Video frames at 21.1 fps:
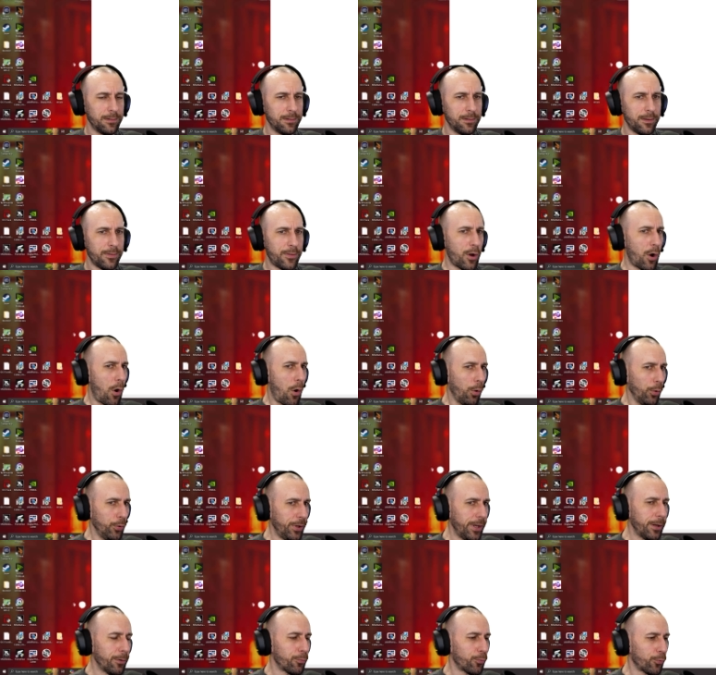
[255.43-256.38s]
the
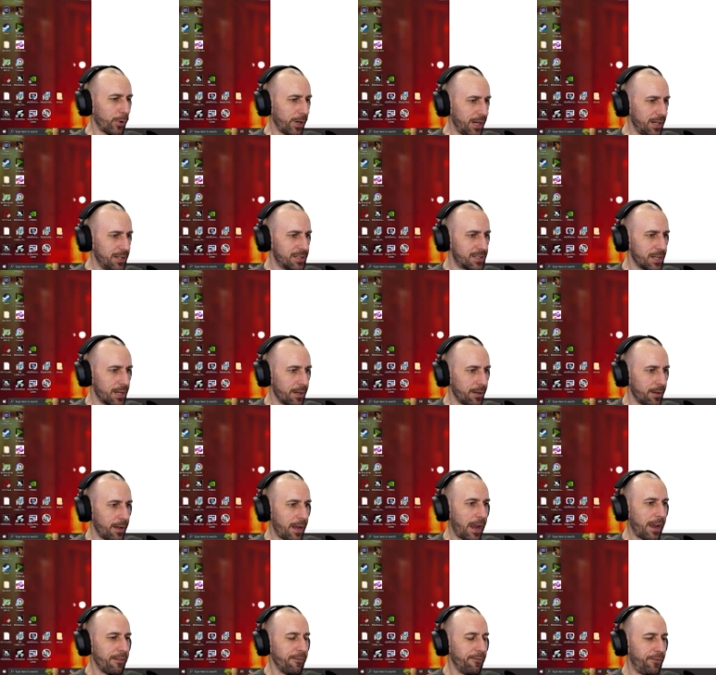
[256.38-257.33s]
only reason
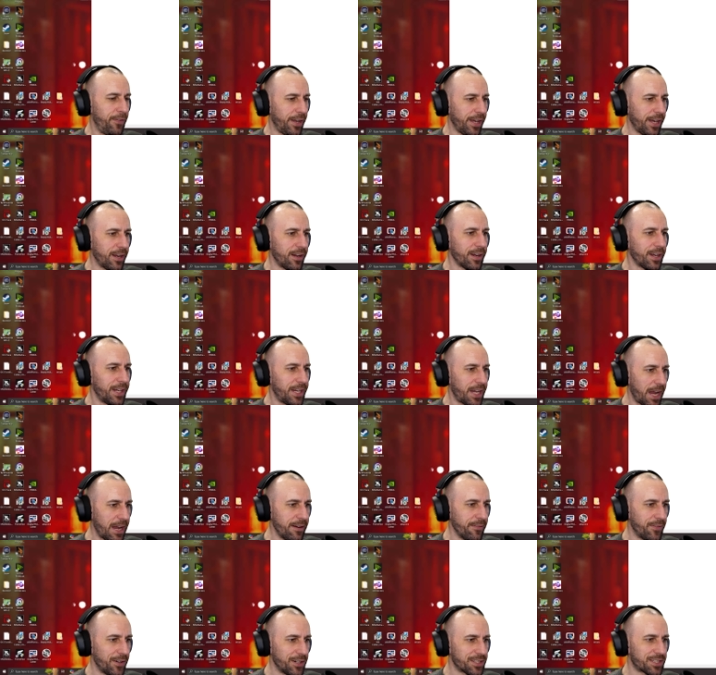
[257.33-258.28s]
Nvidia
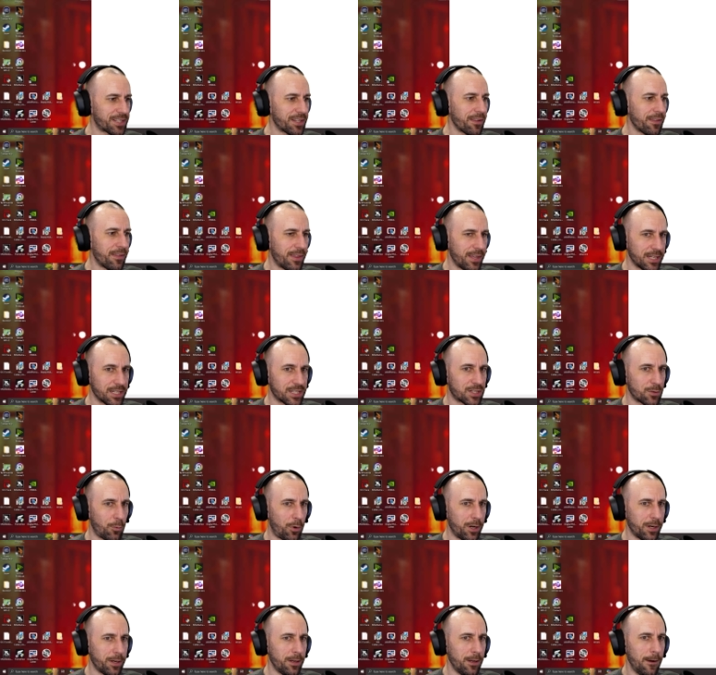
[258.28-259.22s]
gave us this
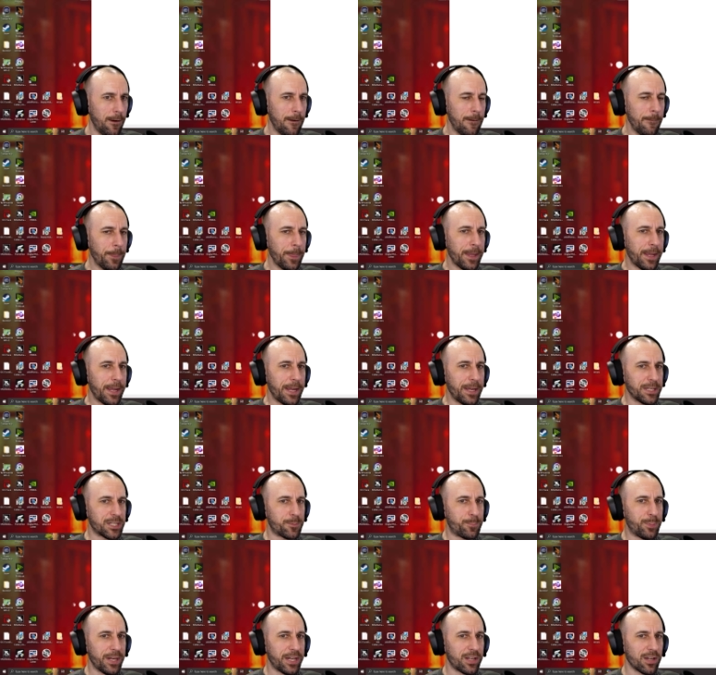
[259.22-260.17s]
one is
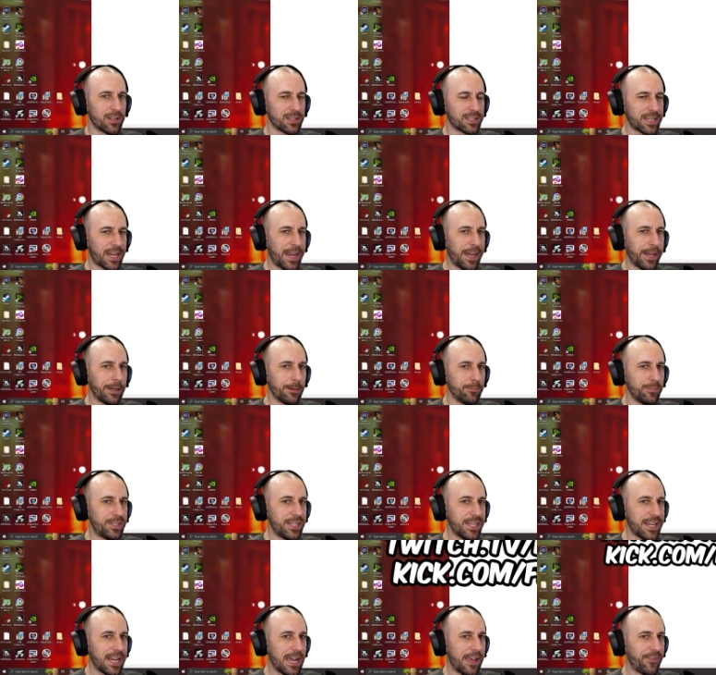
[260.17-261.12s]
because
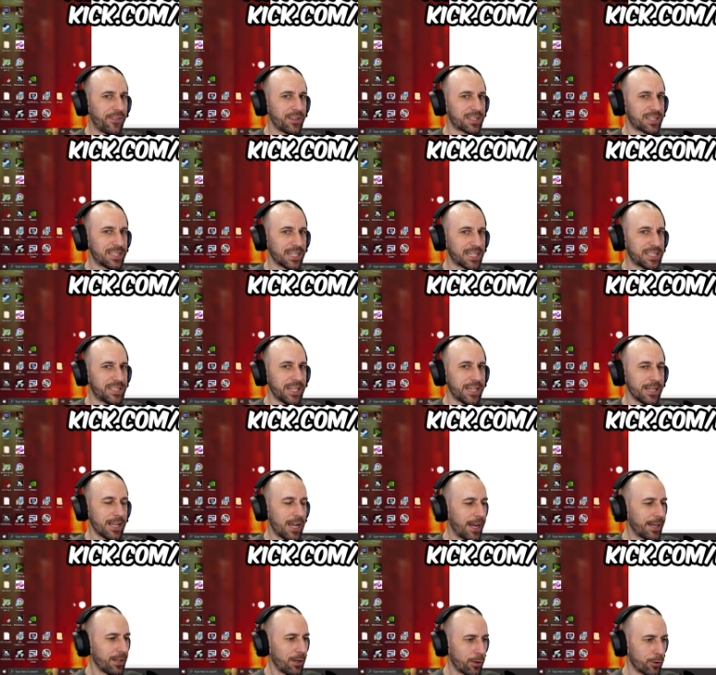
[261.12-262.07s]
AMD had the
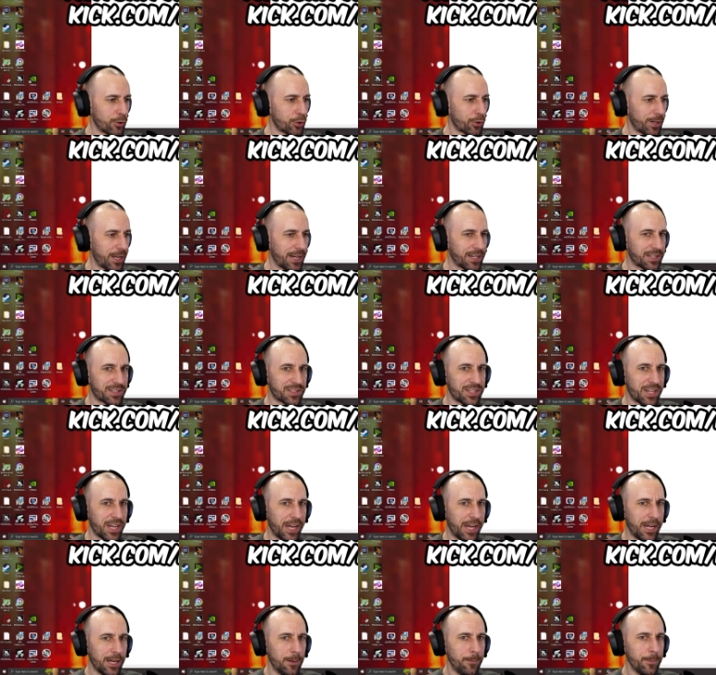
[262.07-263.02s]
6900
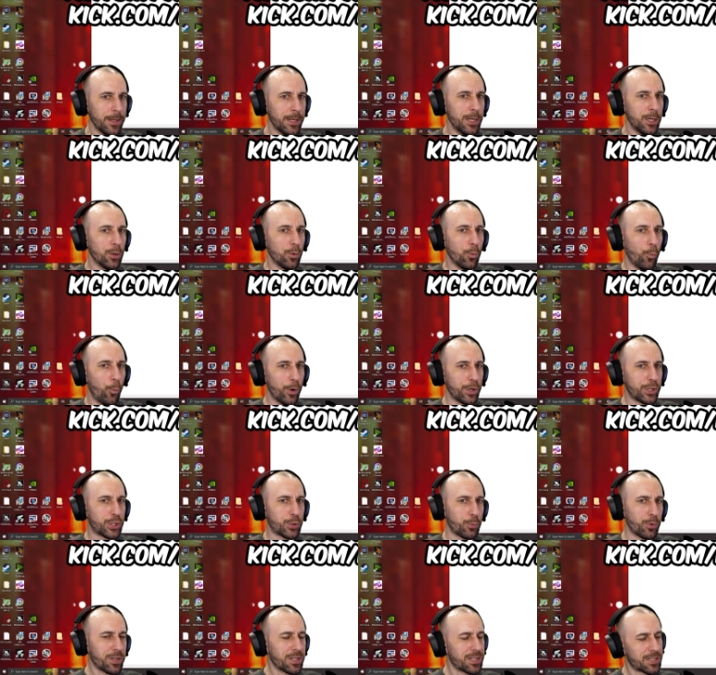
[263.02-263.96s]
XT, which
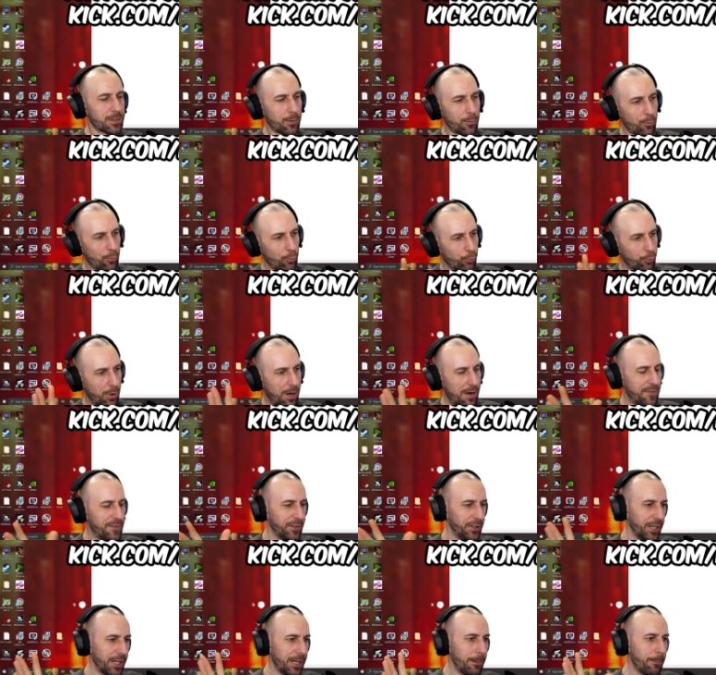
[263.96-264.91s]
was
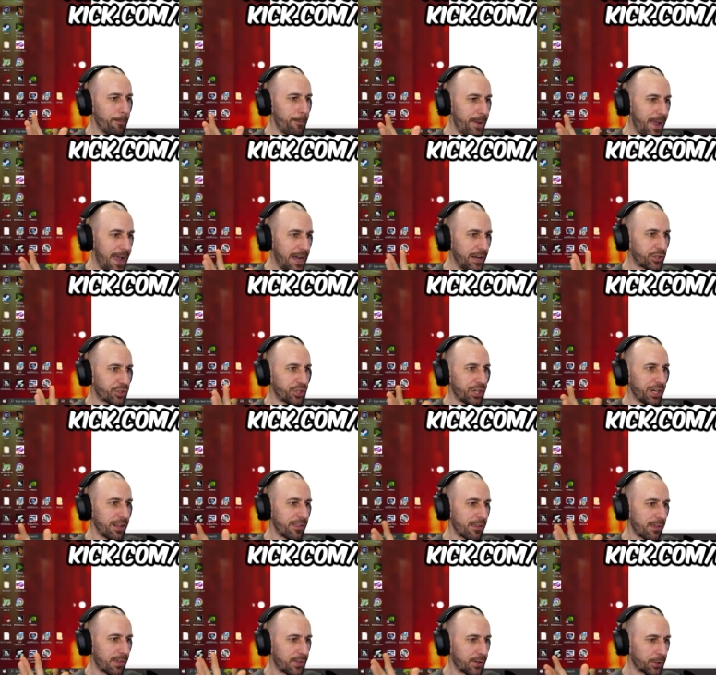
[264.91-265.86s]
roughly matching
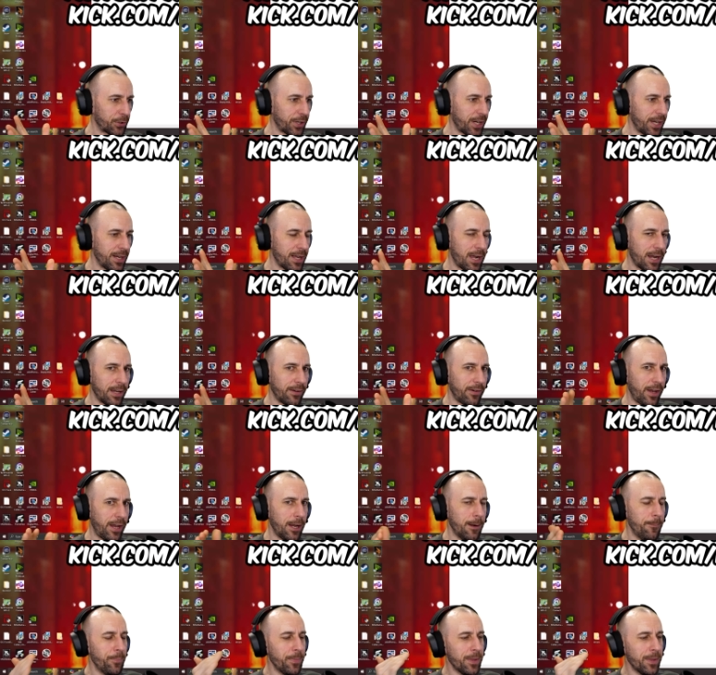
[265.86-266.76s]
the 3090